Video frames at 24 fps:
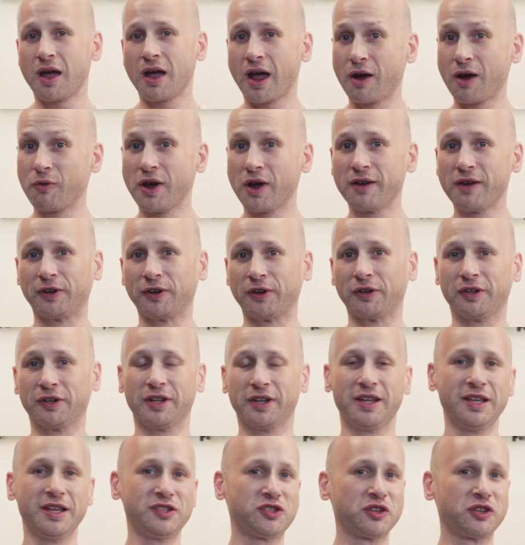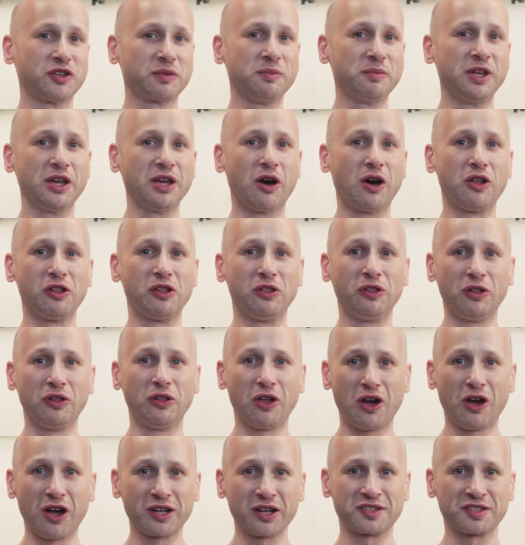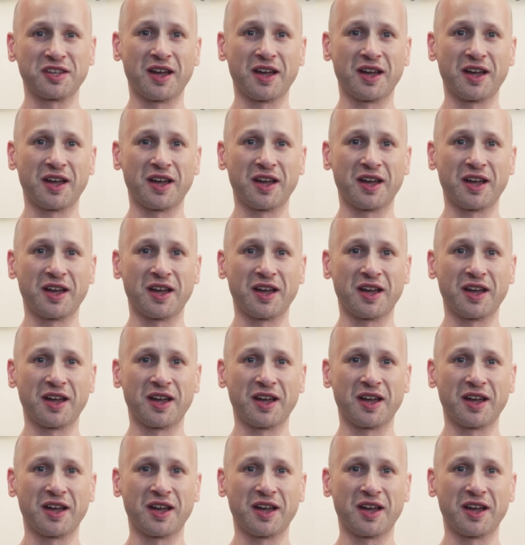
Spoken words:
However, it took me a long